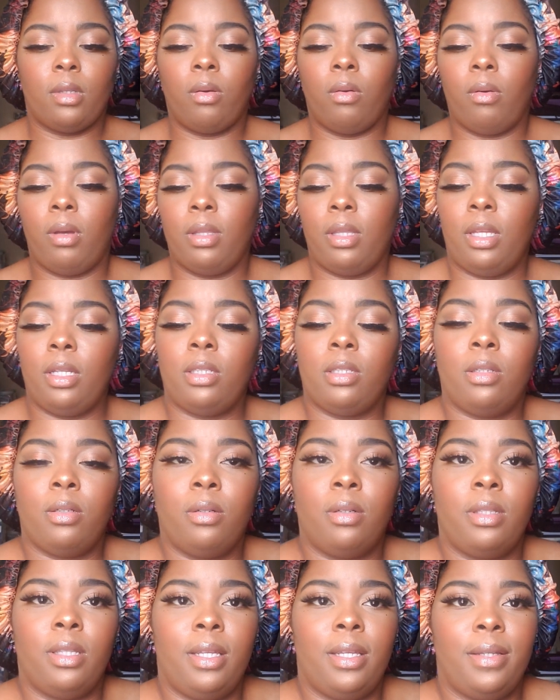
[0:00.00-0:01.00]
While that's
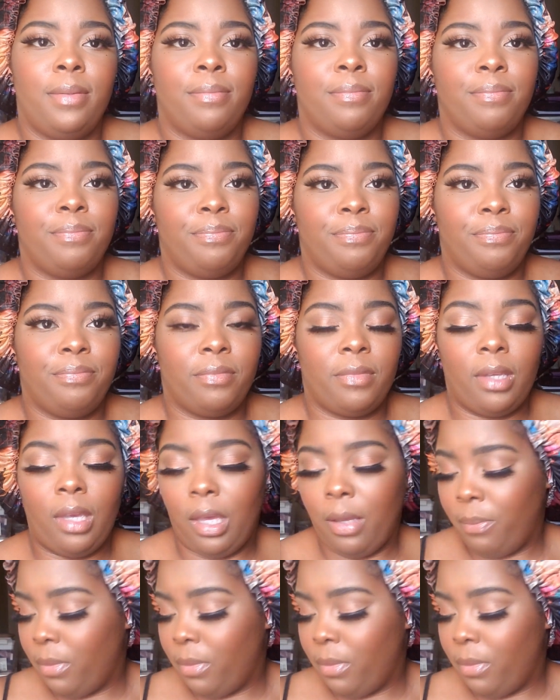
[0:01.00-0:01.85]
doing it, I